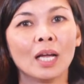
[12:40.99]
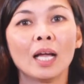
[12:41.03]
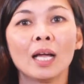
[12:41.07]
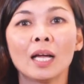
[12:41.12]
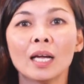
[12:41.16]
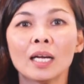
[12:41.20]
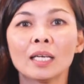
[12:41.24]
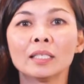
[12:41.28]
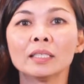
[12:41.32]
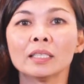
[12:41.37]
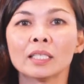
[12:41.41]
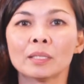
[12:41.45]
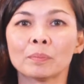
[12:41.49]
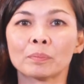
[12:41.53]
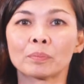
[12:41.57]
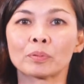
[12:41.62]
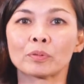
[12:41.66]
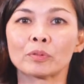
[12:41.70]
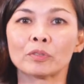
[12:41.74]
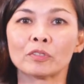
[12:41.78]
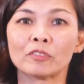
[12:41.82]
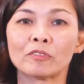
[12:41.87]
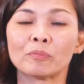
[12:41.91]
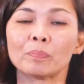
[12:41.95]
and
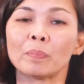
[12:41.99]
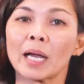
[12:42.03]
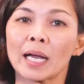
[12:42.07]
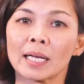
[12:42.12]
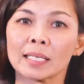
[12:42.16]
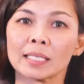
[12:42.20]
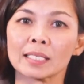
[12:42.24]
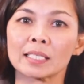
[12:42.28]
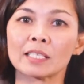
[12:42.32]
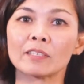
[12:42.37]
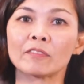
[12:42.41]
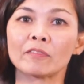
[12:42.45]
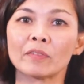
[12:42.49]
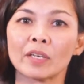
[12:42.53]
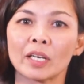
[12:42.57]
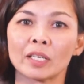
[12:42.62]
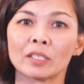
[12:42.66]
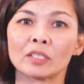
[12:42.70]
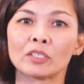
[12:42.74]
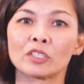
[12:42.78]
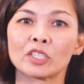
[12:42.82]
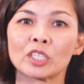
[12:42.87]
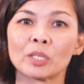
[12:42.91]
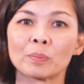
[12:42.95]
improve passive
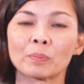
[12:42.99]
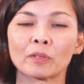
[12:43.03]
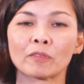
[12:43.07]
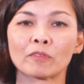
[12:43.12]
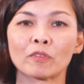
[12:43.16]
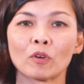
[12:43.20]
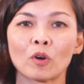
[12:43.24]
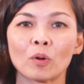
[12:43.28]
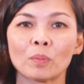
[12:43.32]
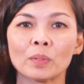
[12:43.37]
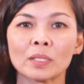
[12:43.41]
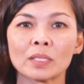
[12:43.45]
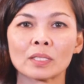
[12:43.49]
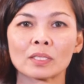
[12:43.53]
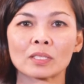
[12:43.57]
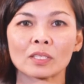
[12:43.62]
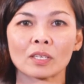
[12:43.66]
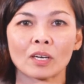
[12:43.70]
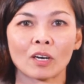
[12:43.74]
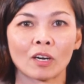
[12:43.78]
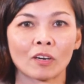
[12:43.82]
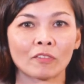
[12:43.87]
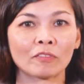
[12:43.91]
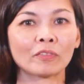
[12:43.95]
energy performance
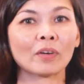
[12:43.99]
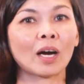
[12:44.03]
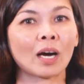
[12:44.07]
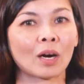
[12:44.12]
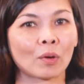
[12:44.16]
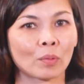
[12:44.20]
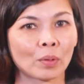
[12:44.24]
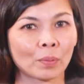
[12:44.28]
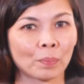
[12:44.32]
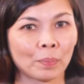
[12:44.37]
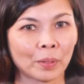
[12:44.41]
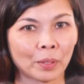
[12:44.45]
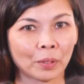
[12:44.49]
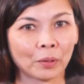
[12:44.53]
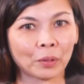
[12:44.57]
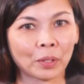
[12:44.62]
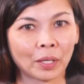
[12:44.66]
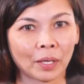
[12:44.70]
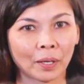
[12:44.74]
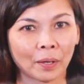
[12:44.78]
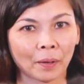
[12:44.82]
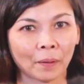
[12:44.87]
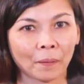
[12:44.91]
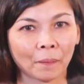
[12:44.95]
of our
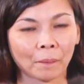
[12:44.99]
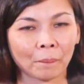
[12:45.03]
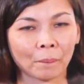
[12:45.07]
building.